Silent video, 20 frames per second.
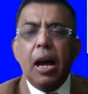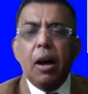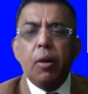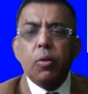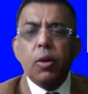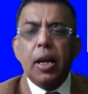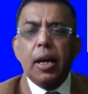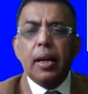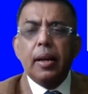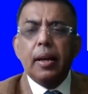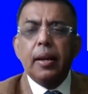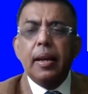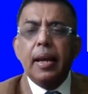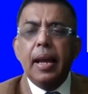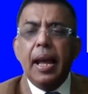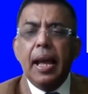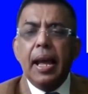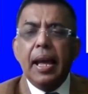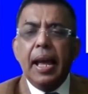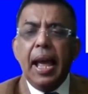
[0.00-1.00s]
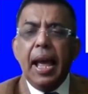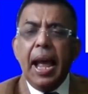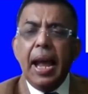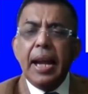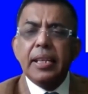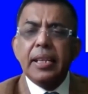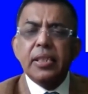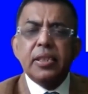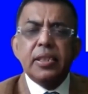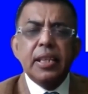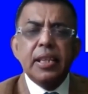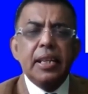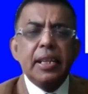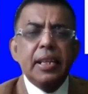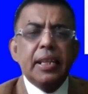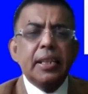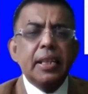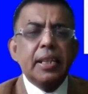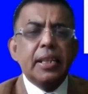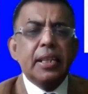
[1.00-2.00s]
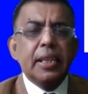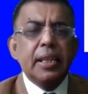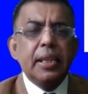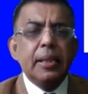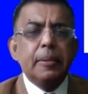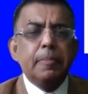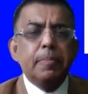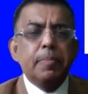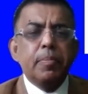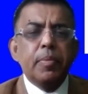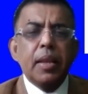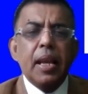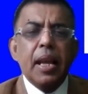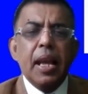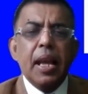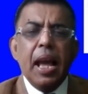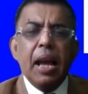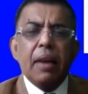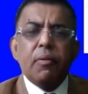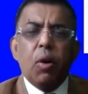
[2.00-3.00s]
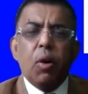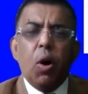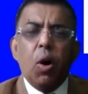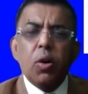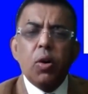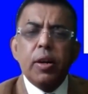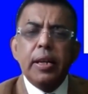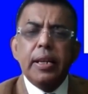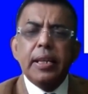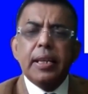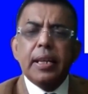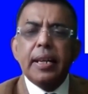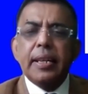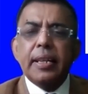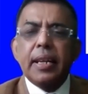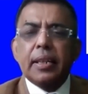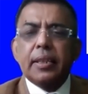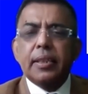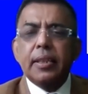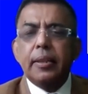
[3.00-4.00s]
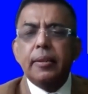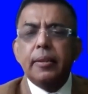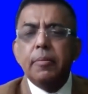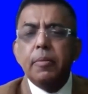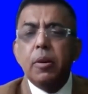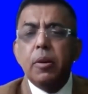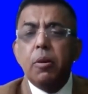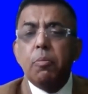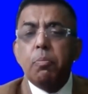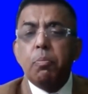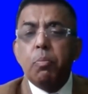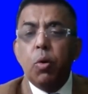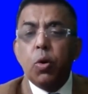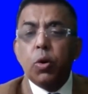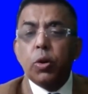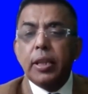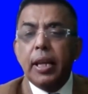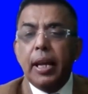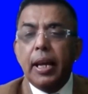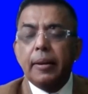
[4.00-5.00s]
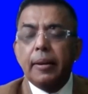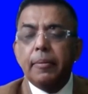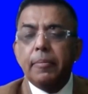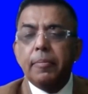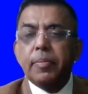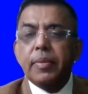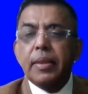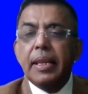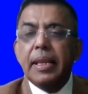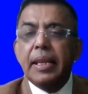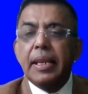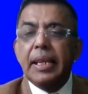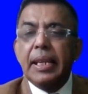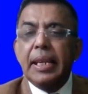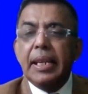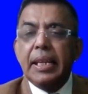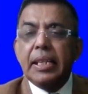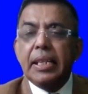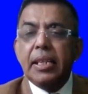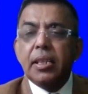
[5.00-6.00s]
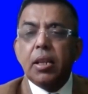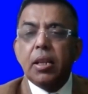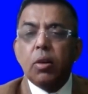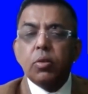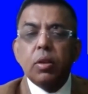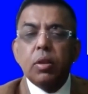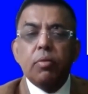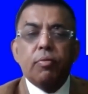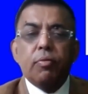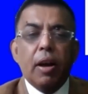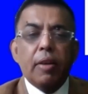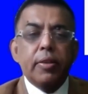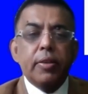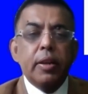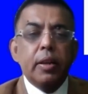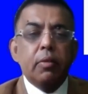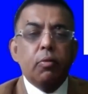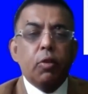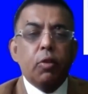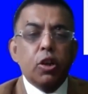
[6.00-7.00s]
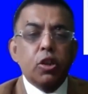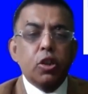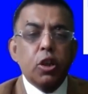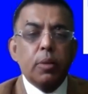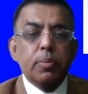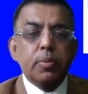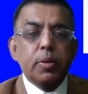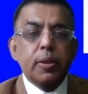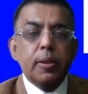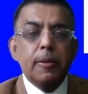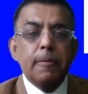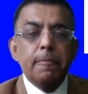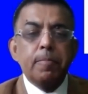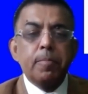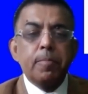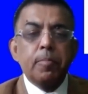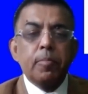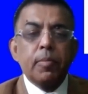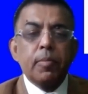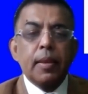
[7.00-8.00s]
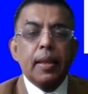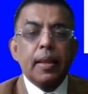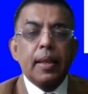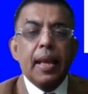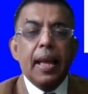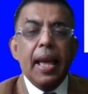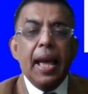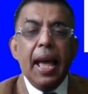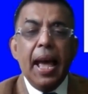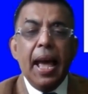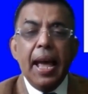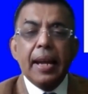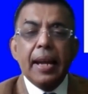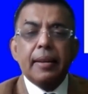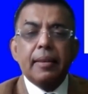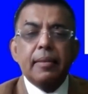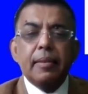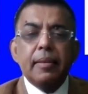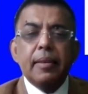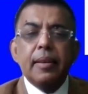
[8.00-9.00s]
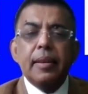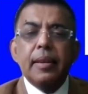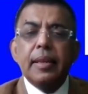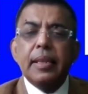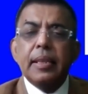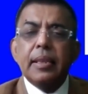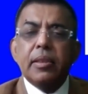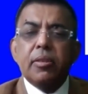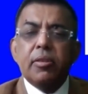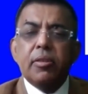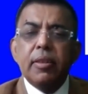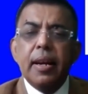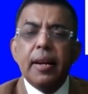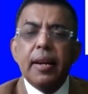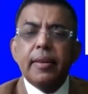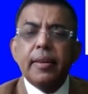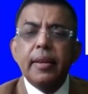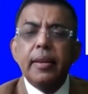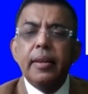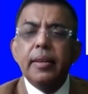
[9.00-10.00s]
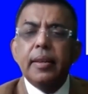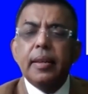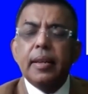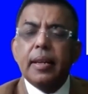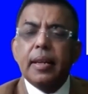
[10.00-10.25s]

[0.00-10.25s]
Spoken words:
Chawla and his dedicated team have already conducted more than 18,500 workshops and 300